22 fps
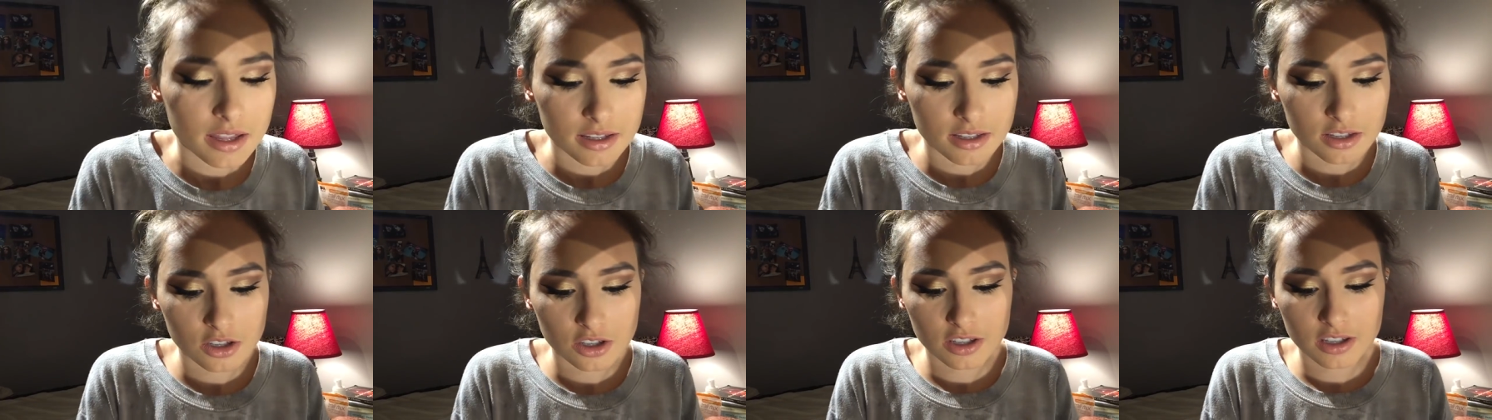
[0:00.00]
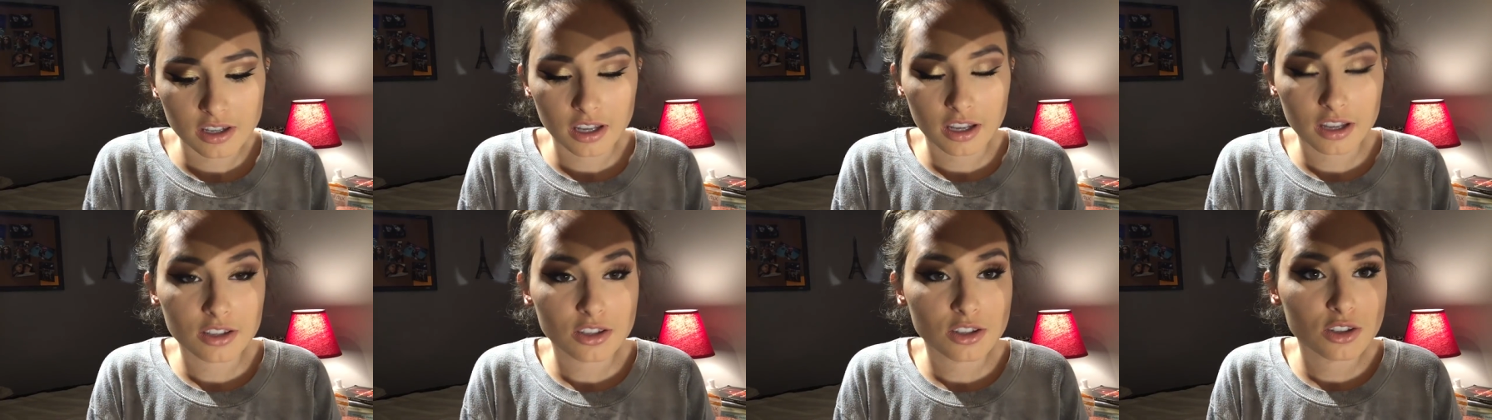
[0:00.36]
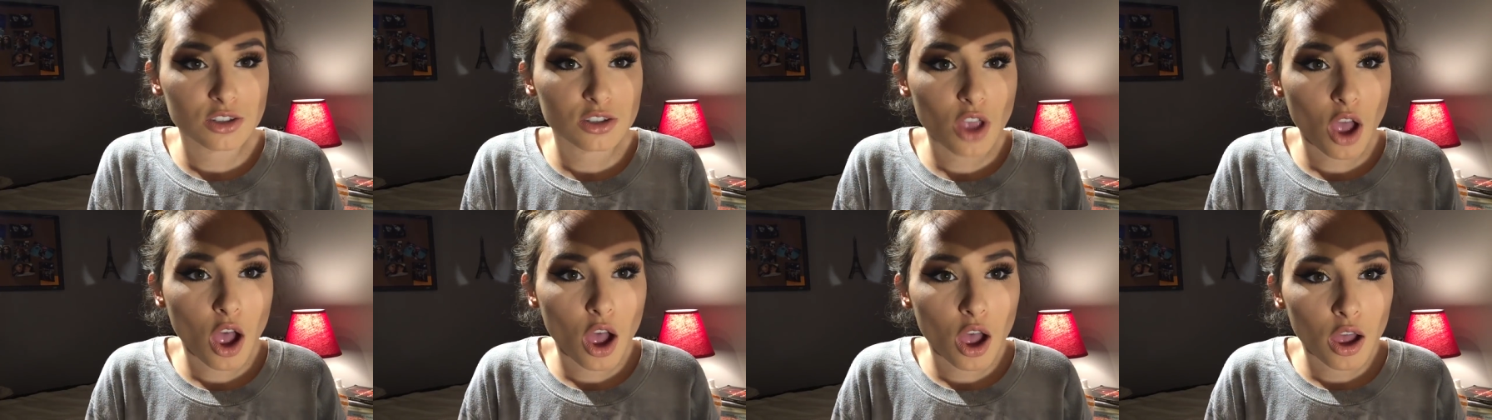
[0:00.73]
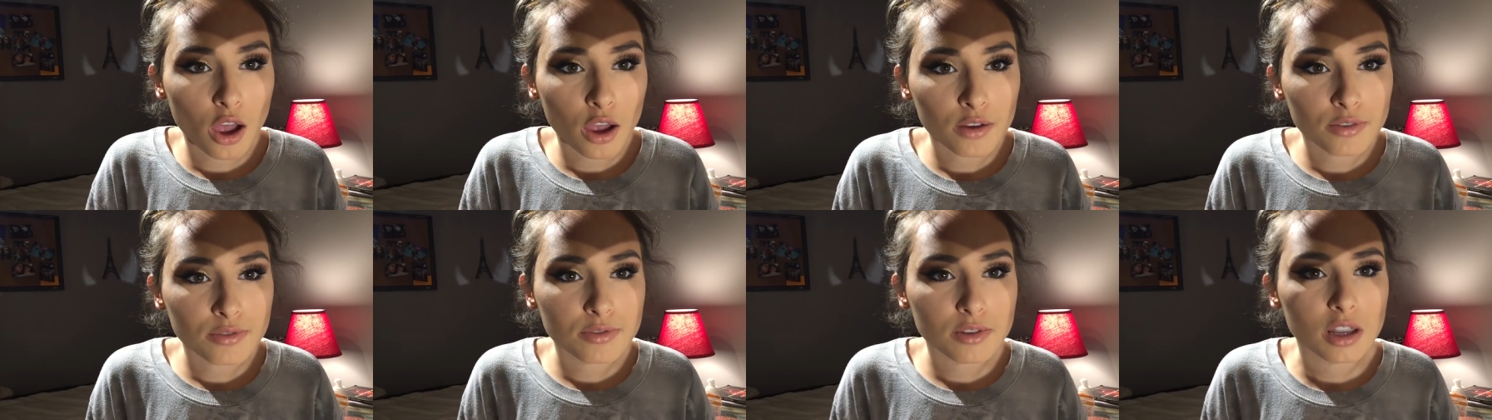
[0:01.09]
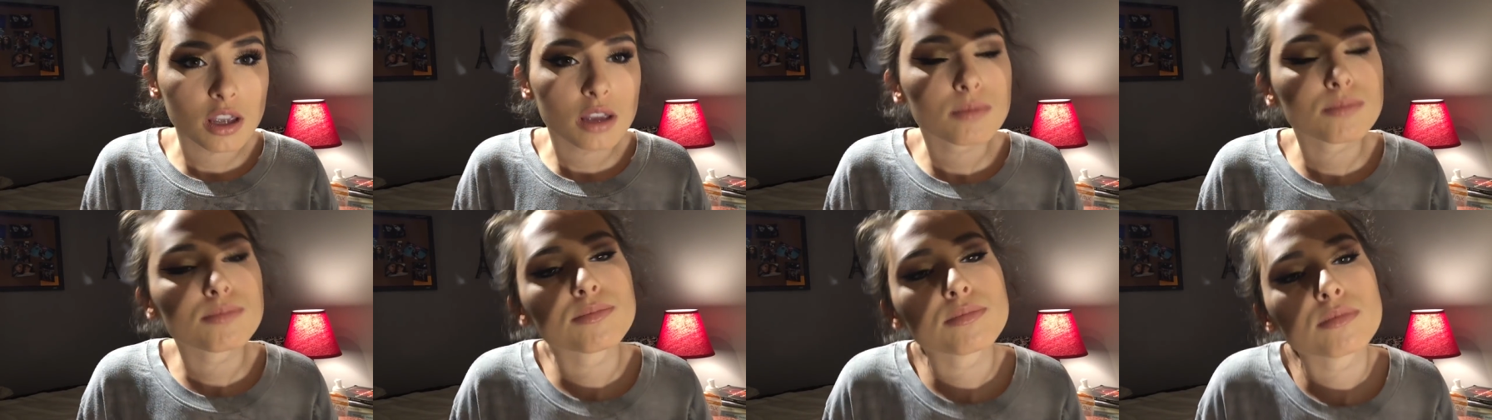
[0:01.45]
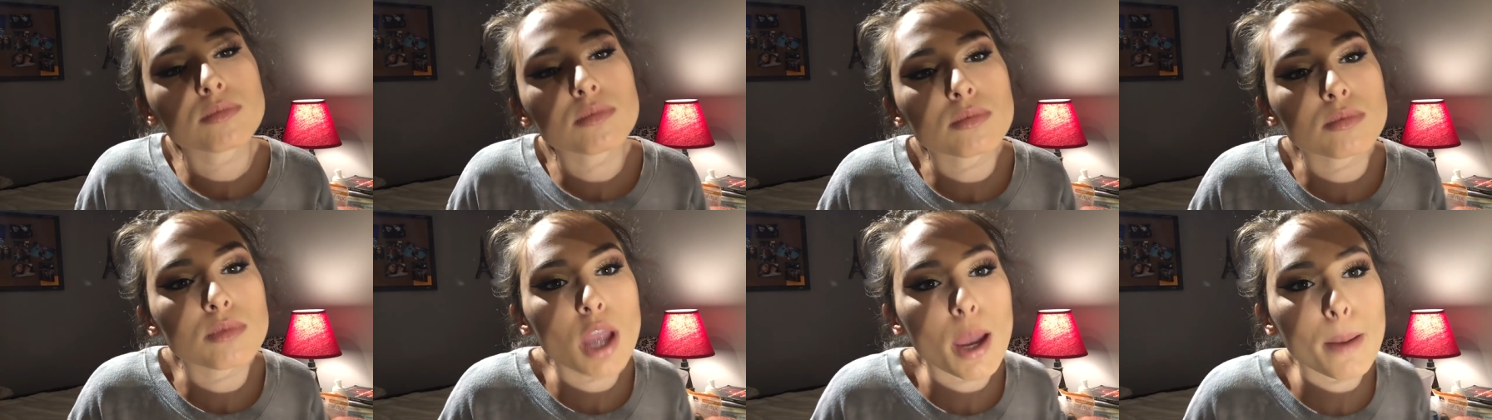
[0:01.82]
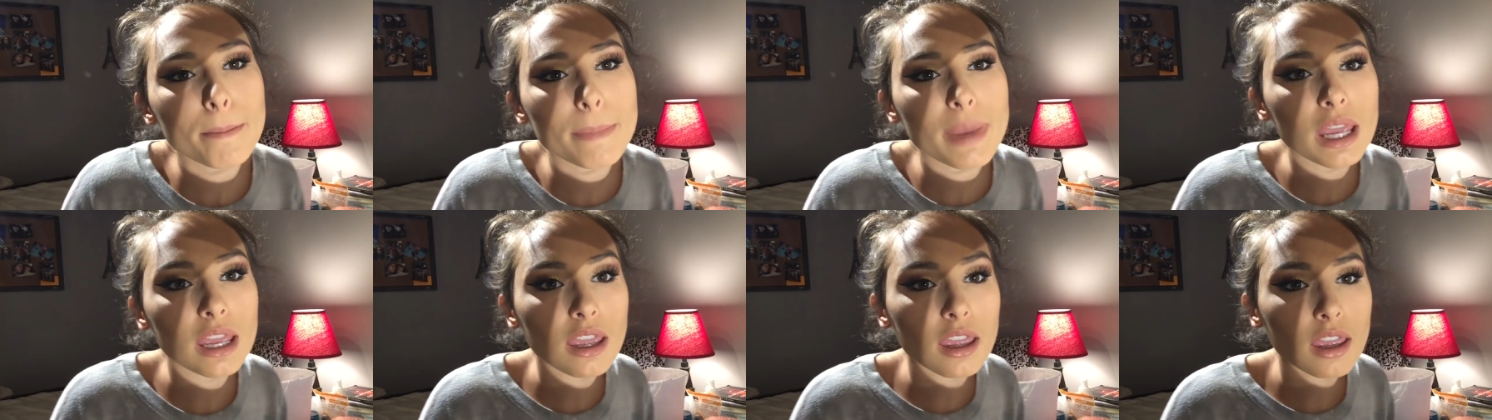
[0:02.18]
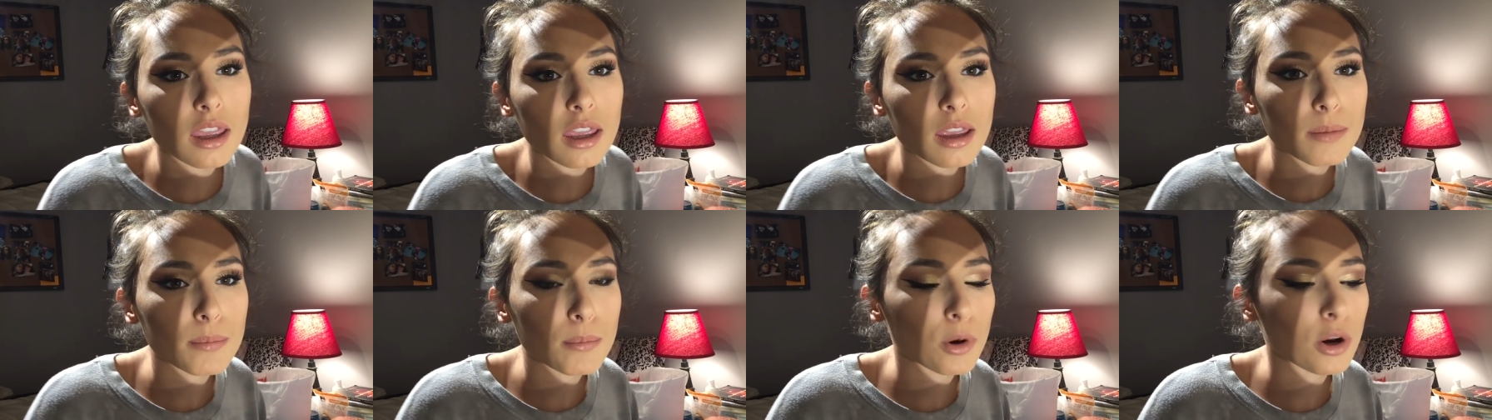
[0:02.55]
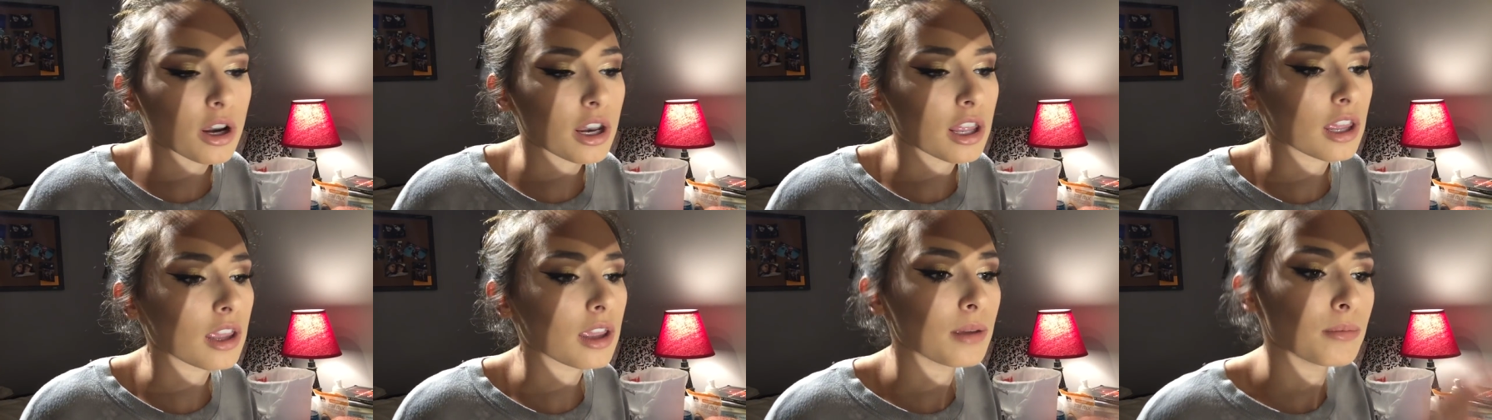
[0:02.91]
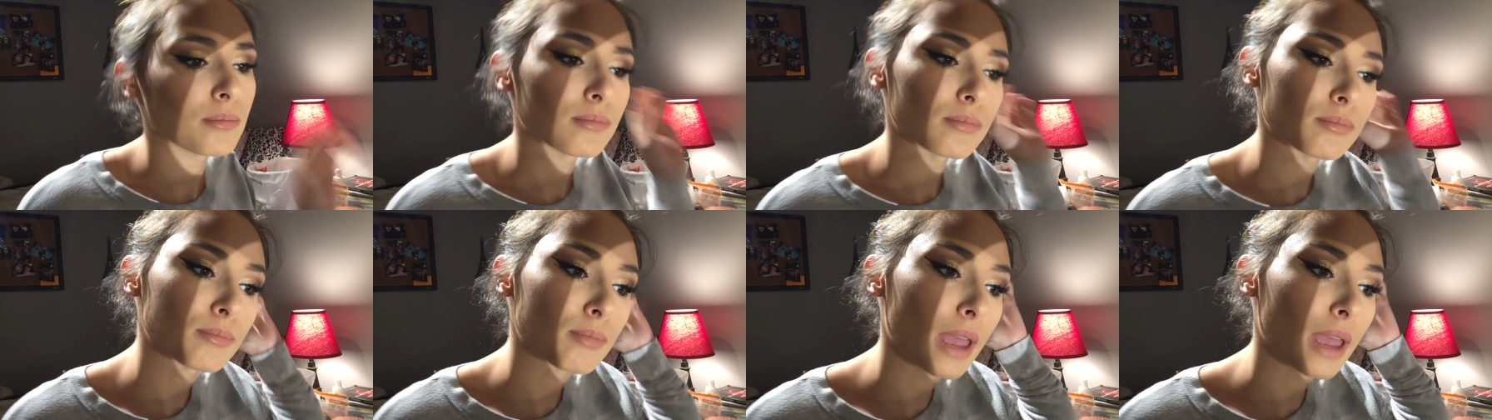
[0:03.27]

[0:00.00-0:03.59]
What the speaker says: It's just like a soft, pink, pretty,